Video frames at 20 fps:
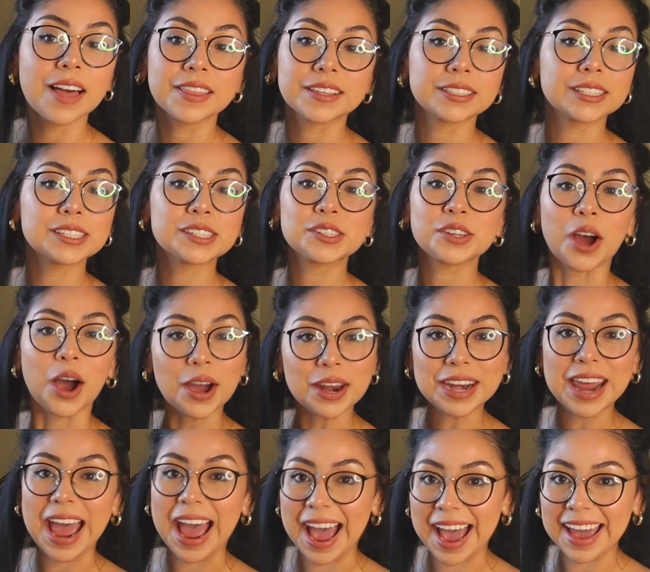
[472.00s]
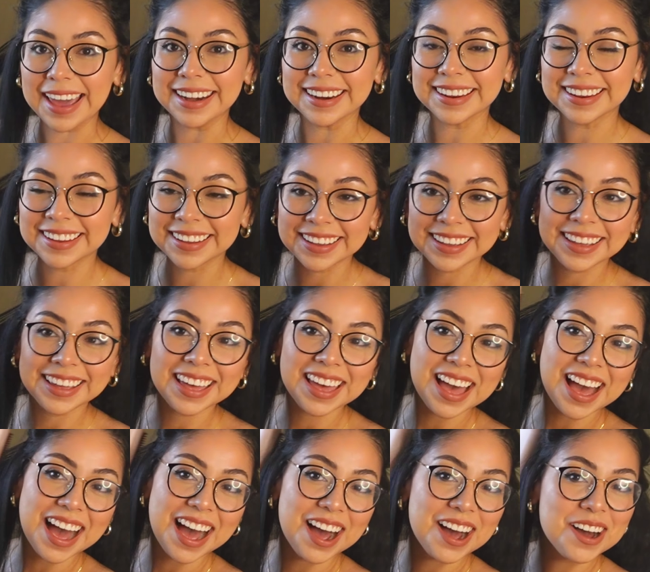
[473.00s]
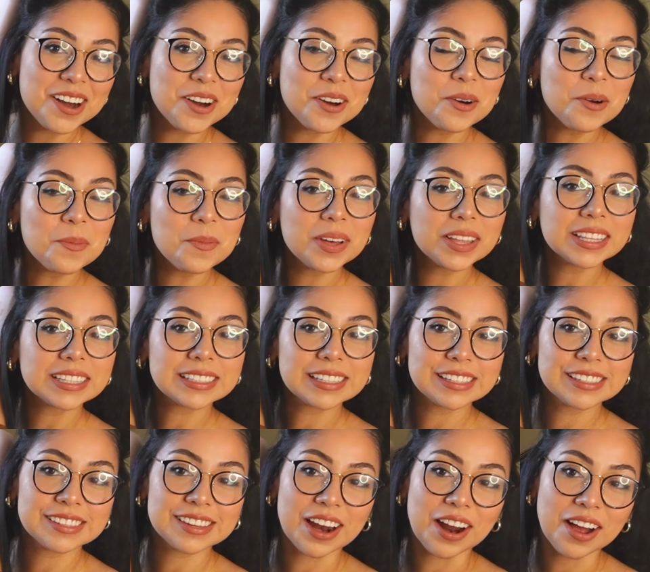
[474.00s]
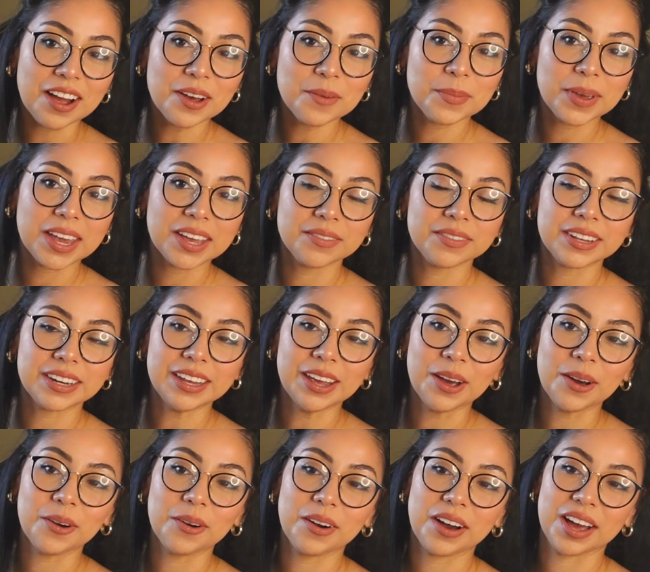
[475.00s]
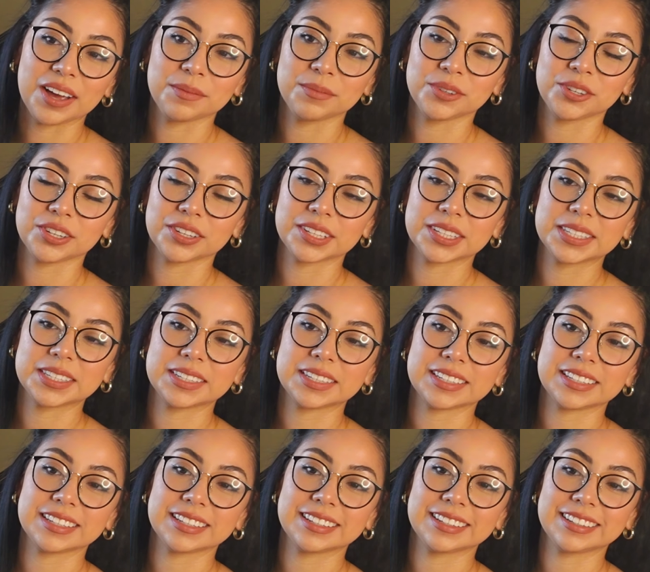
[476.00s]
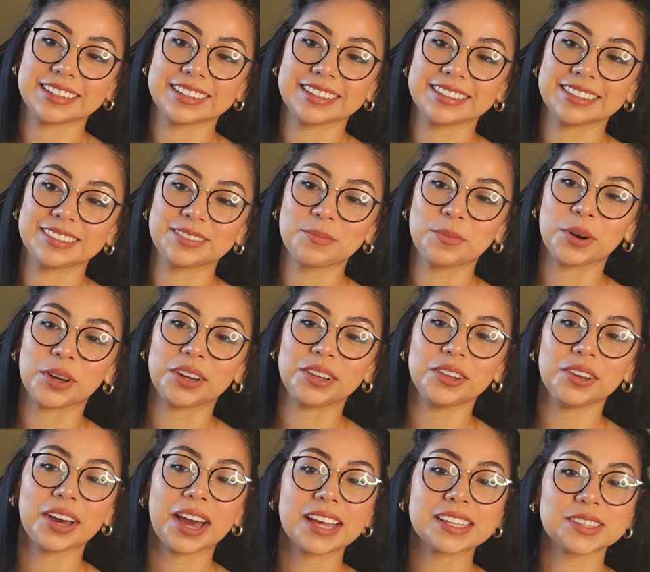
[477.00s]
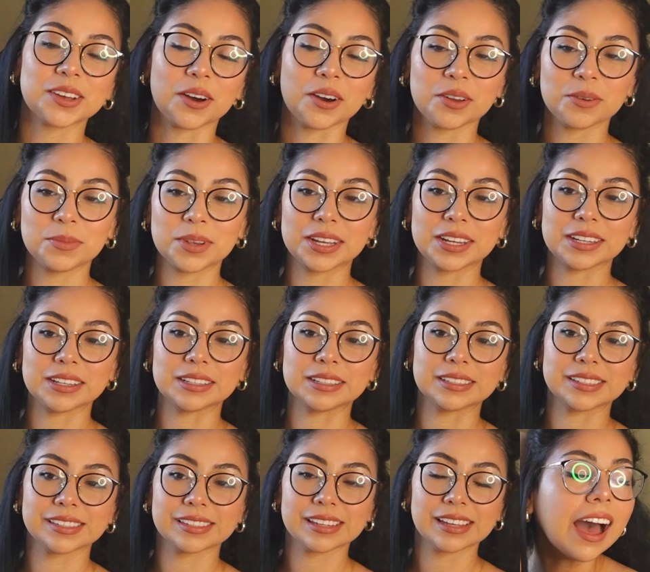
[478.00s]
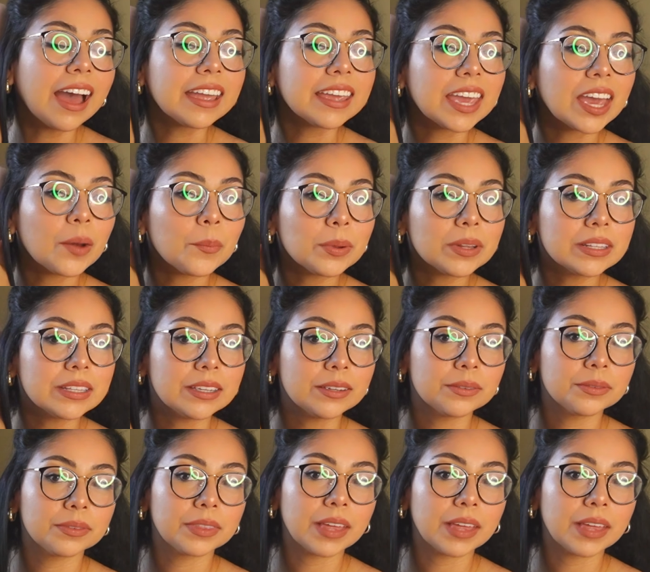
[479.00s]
This is not an ad. This is not a paid video. I'm just putting you guys on because I can't believe